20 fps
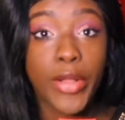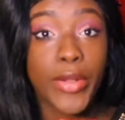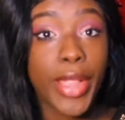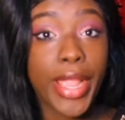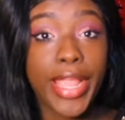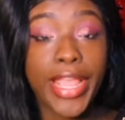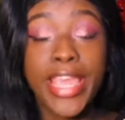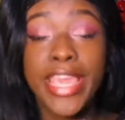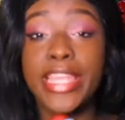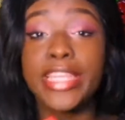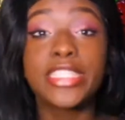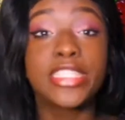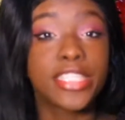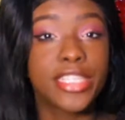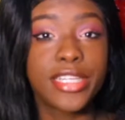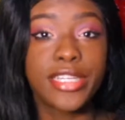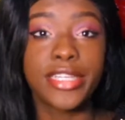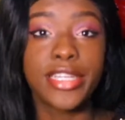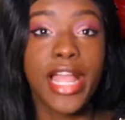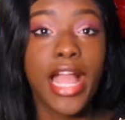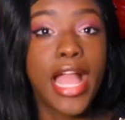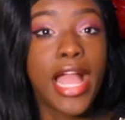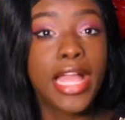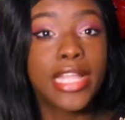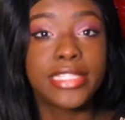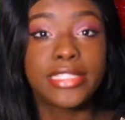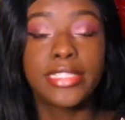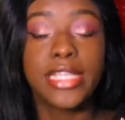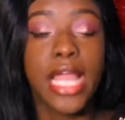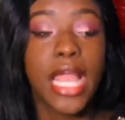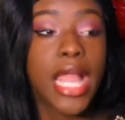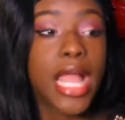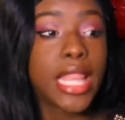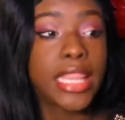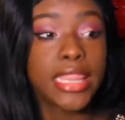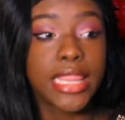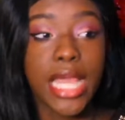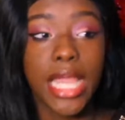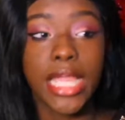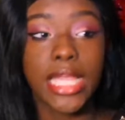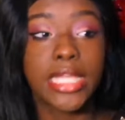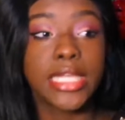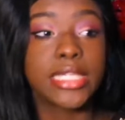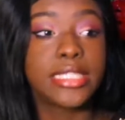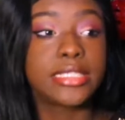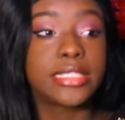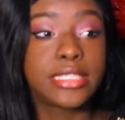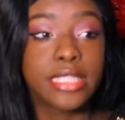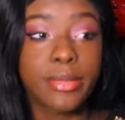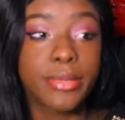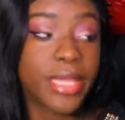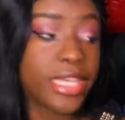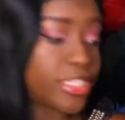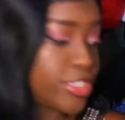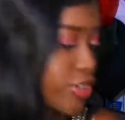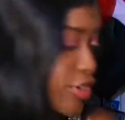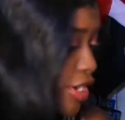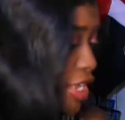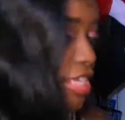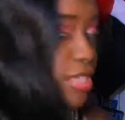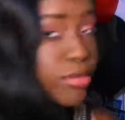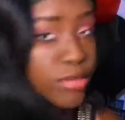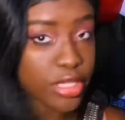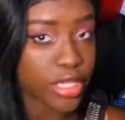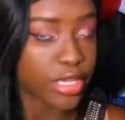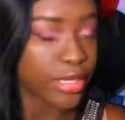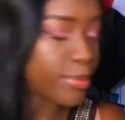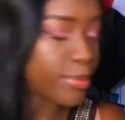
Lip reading: Okay, and it's good. I had like some yesterday, it was